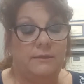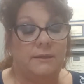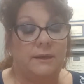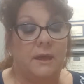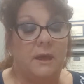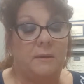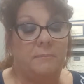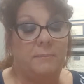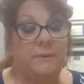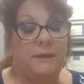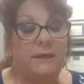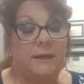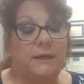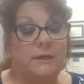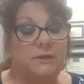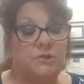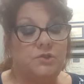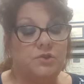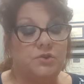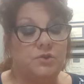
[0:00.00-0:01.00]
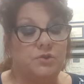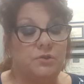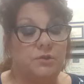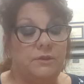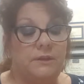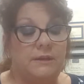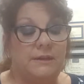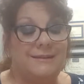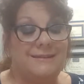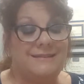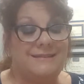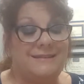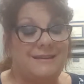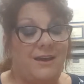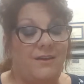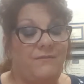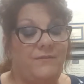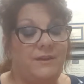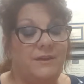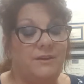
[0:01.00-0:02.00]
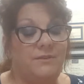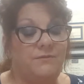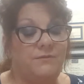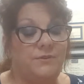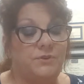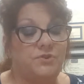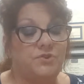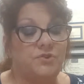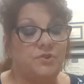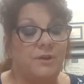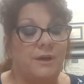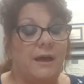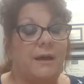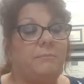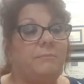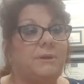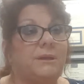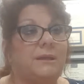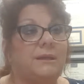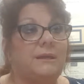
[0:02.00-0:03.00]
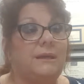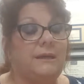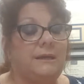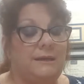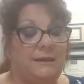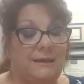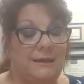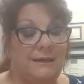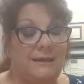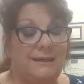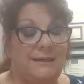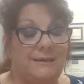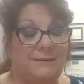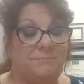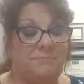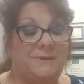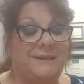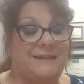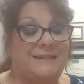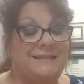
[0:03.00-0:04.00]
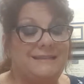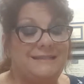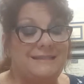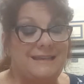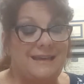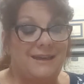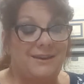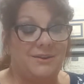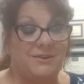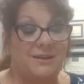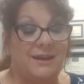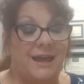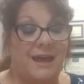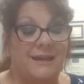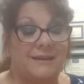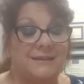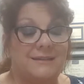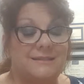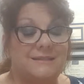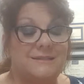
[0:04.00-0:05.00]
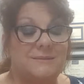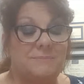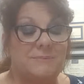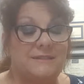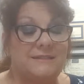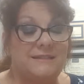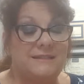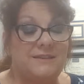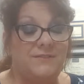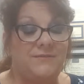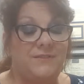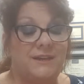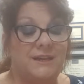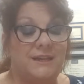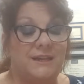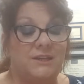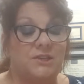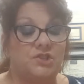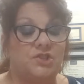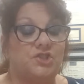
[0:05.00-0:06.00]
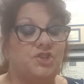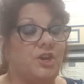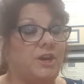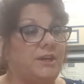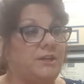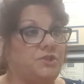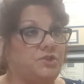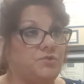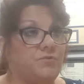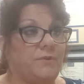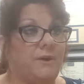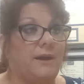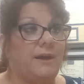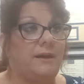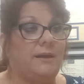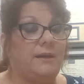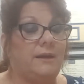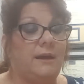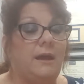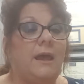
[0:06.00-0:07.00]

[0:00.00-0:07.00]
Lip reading: the company can ensure that a definite future liability can be settled at a specific exchange rate.